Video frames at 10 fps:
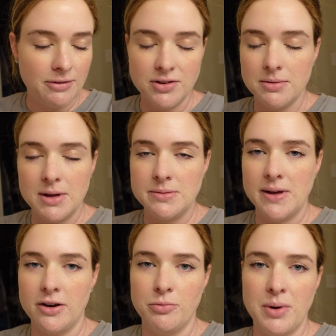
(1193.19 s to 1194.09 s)
Everything makes me
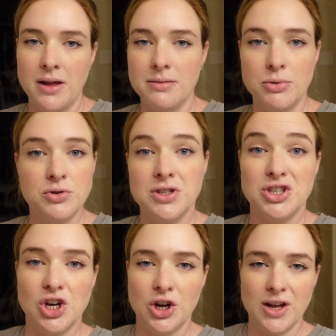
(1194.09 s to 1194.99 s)
out of breath, mostly
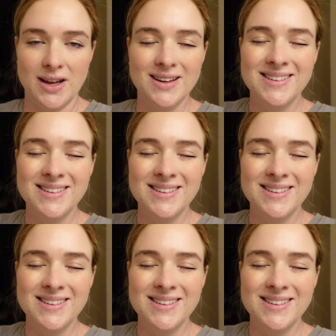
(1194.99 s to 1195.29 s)
talking.